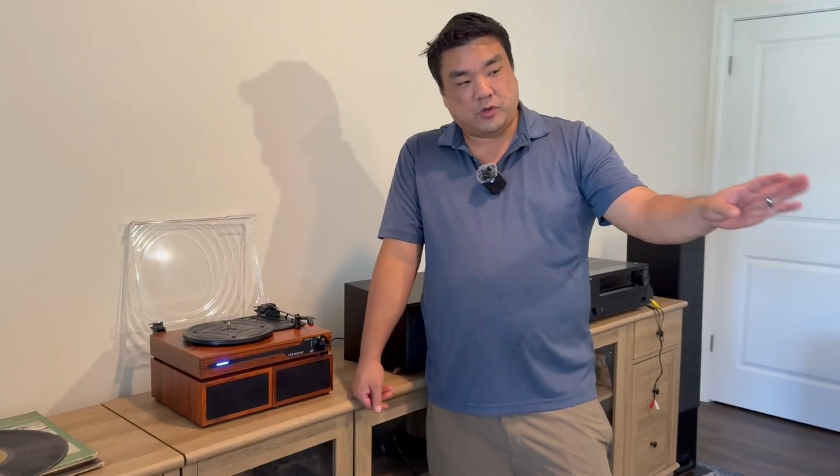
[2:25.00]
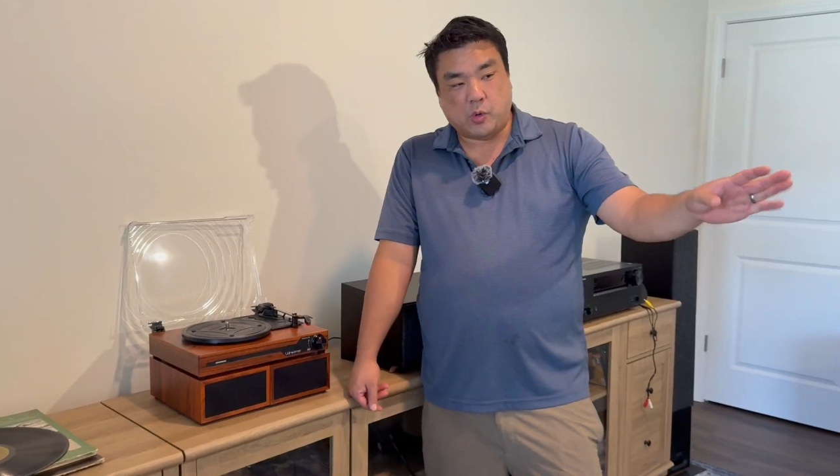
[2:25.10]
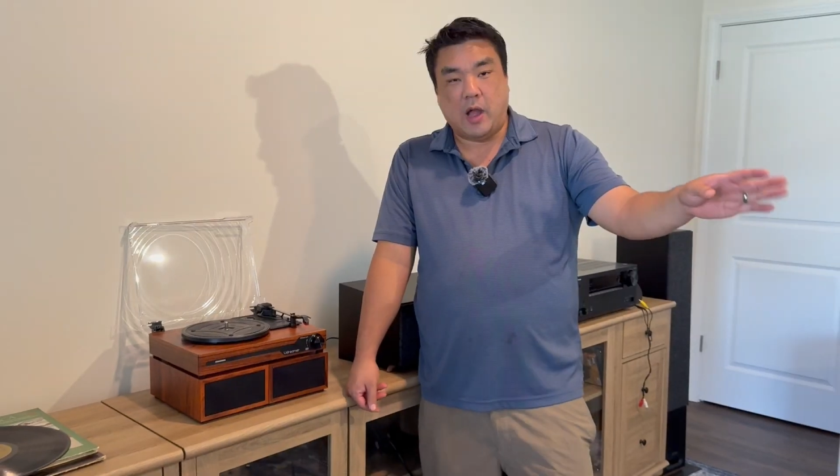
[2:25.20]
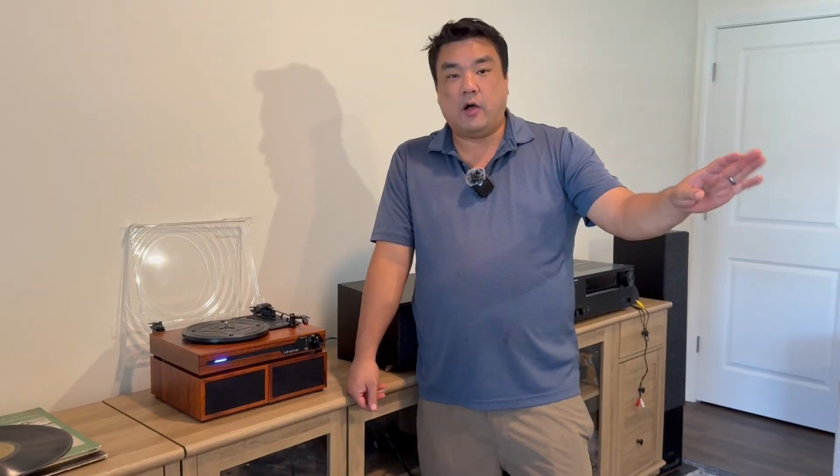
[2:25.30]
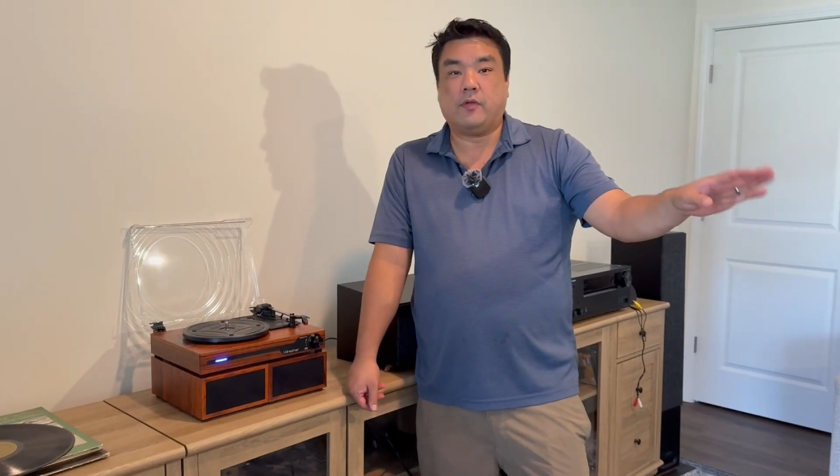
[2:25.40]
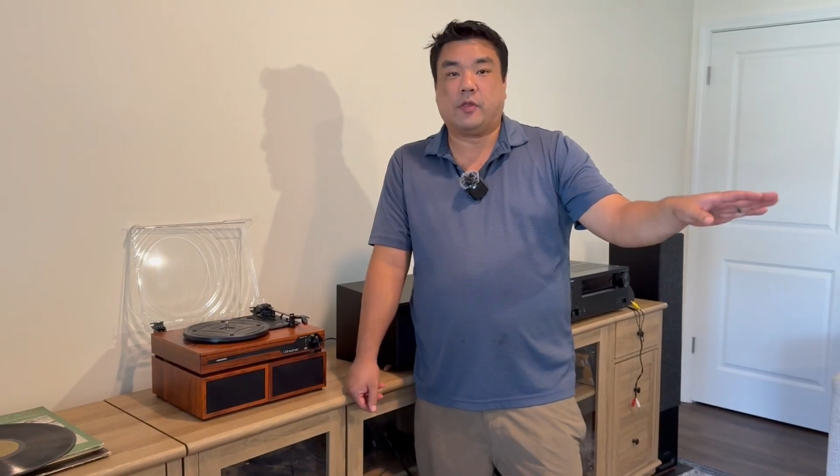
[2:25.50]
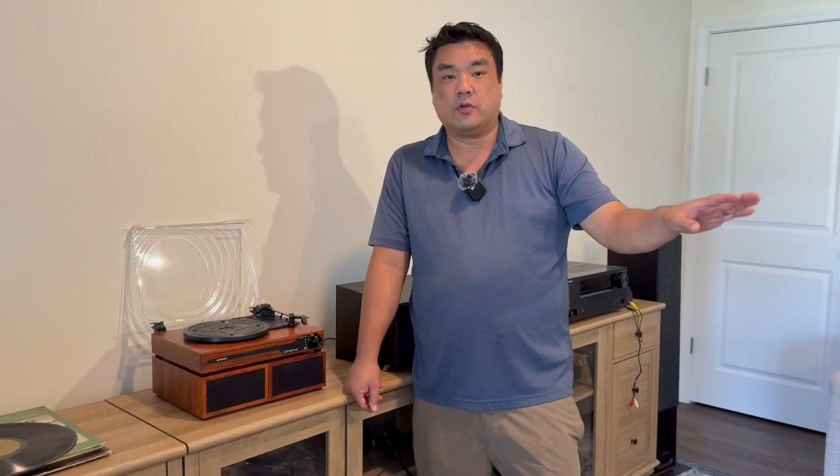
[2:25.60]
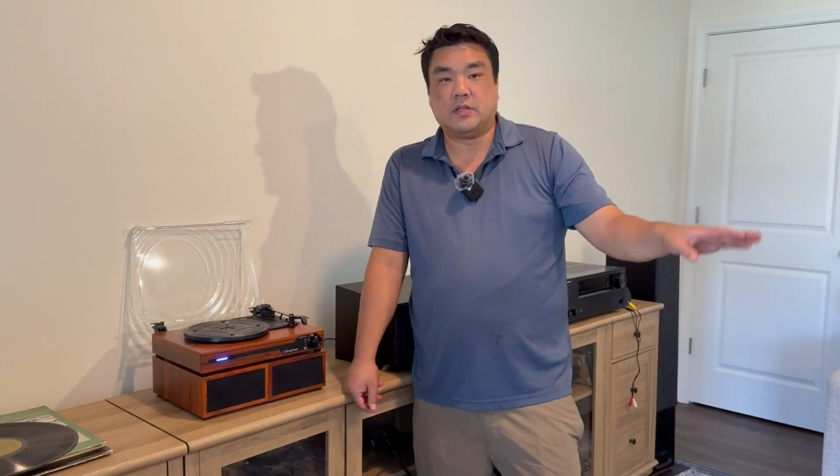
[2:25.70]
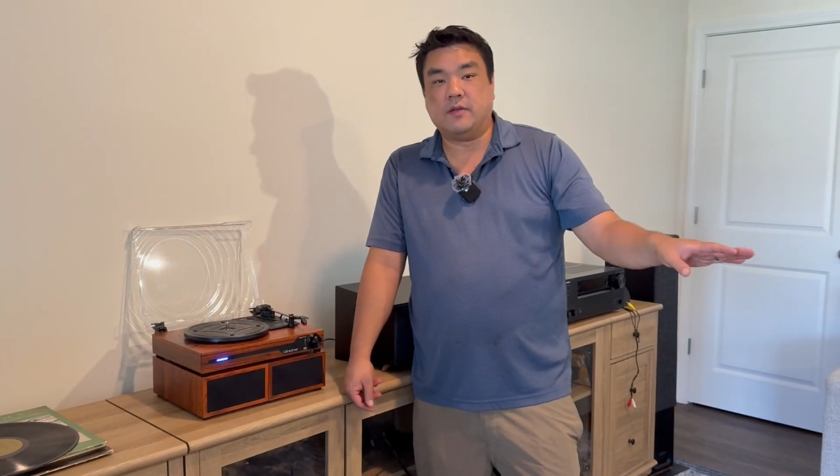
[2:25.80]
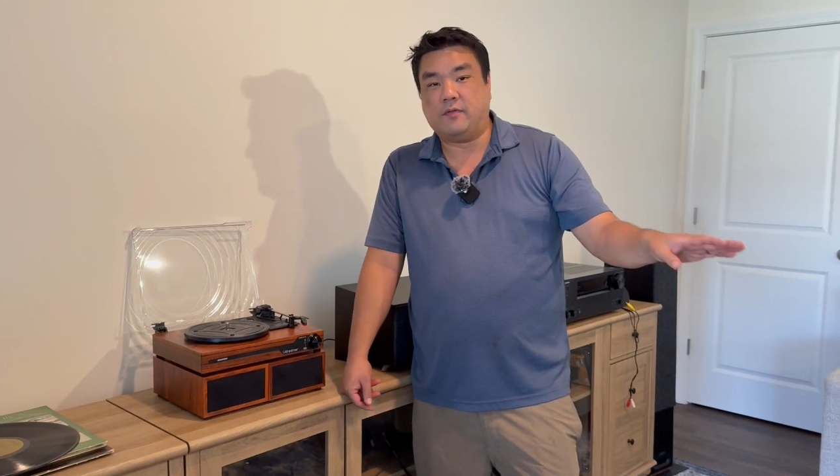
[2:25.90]
12,
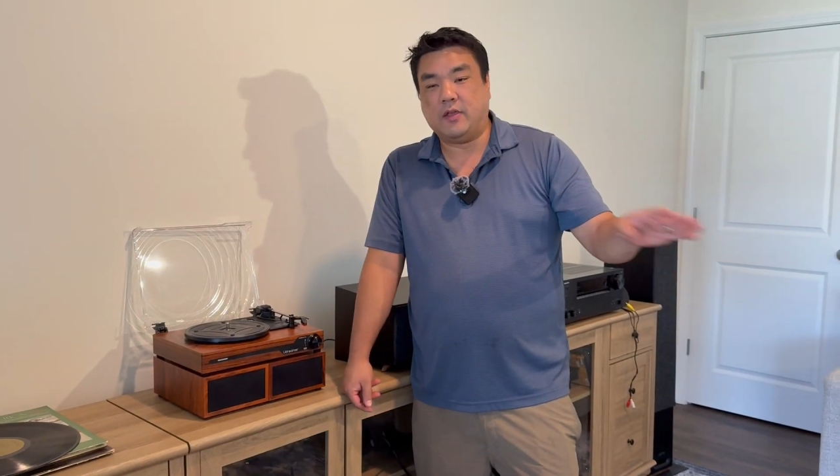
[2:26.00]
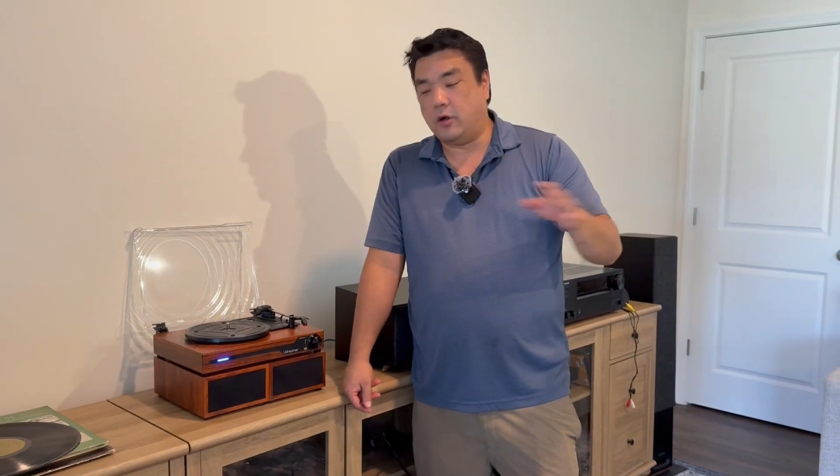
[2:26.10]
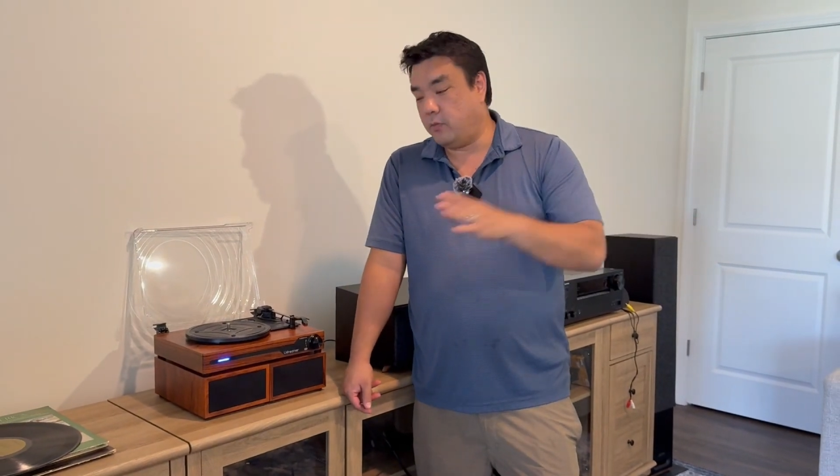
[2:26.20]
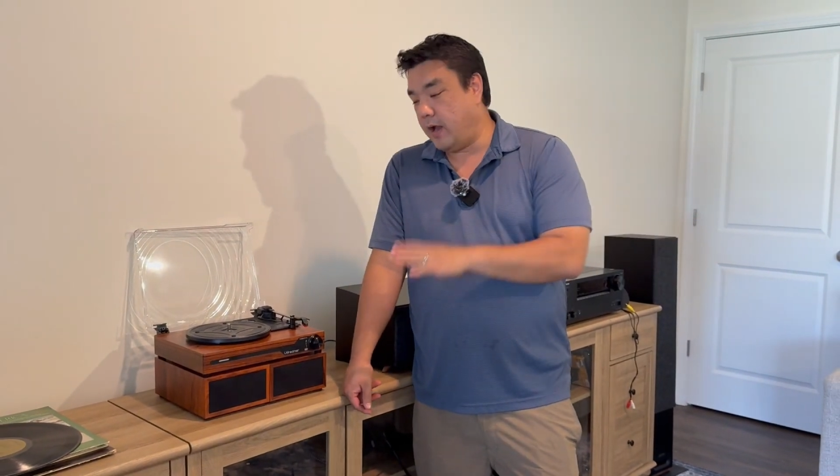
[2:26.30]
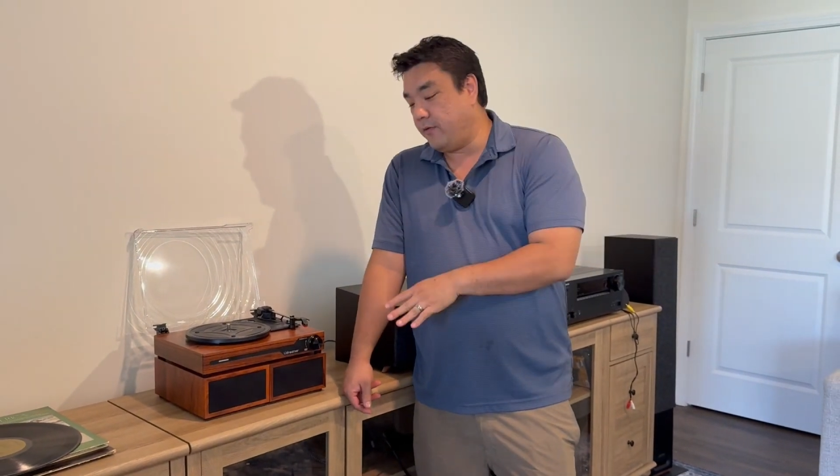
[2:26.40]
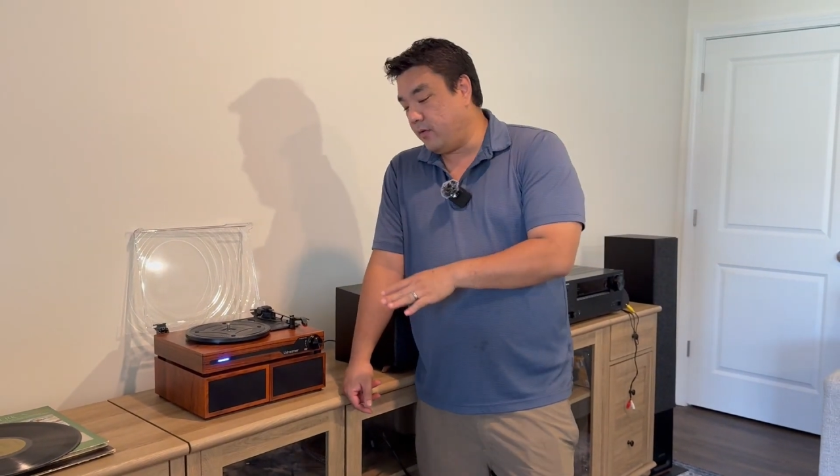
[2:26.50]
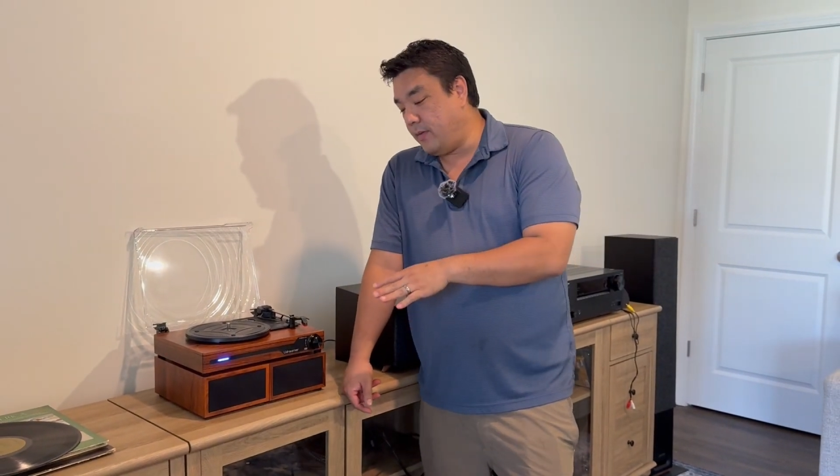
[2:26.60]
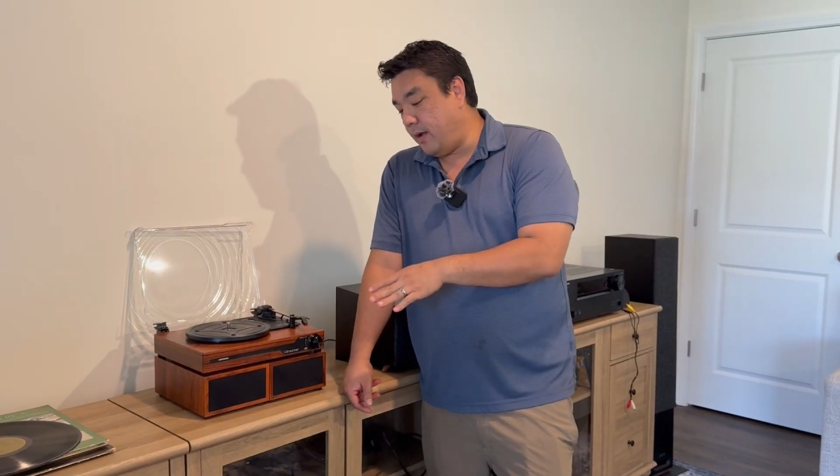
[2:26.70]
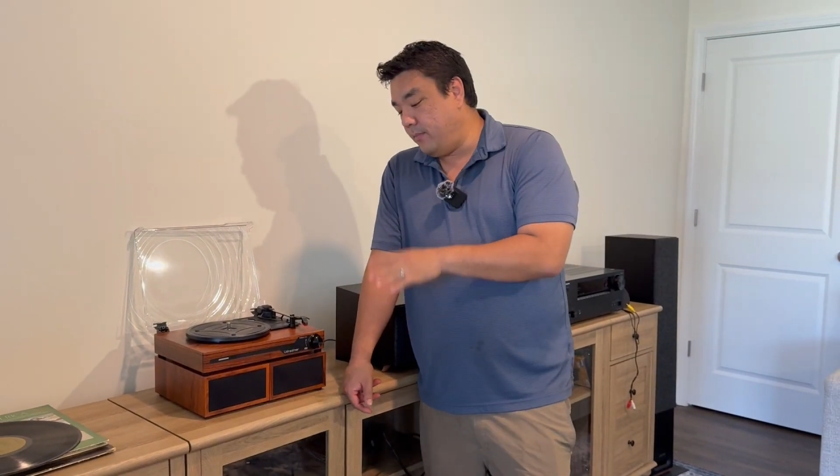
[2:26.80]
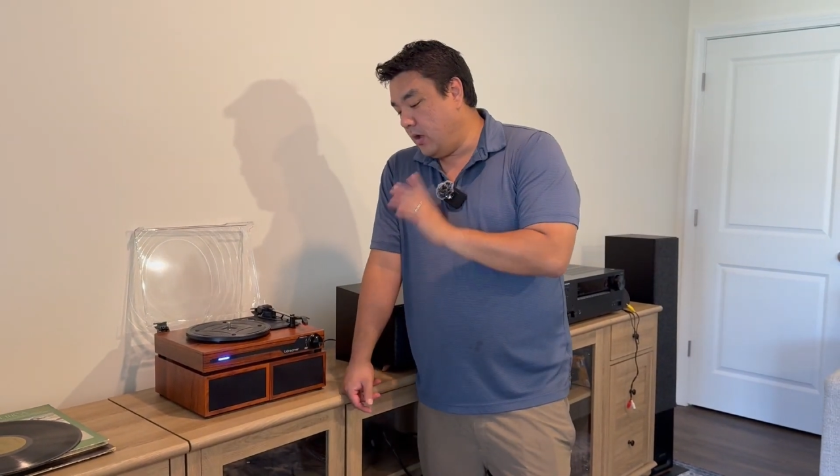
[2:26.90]
13 feet away from
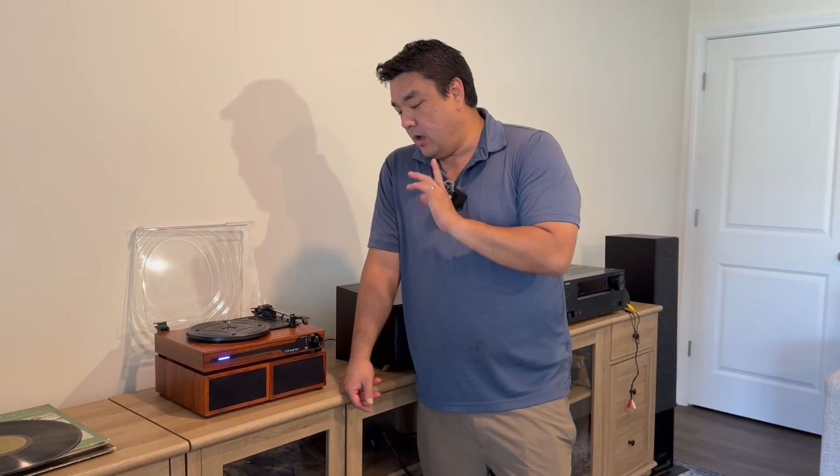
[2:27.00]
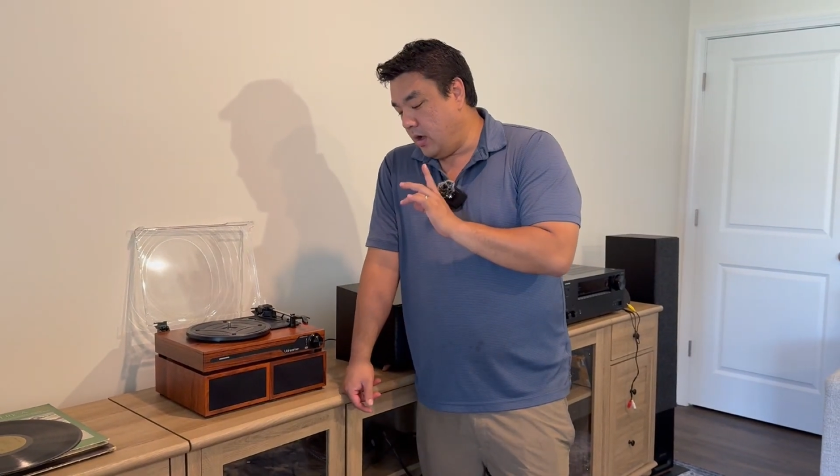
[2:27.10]
them.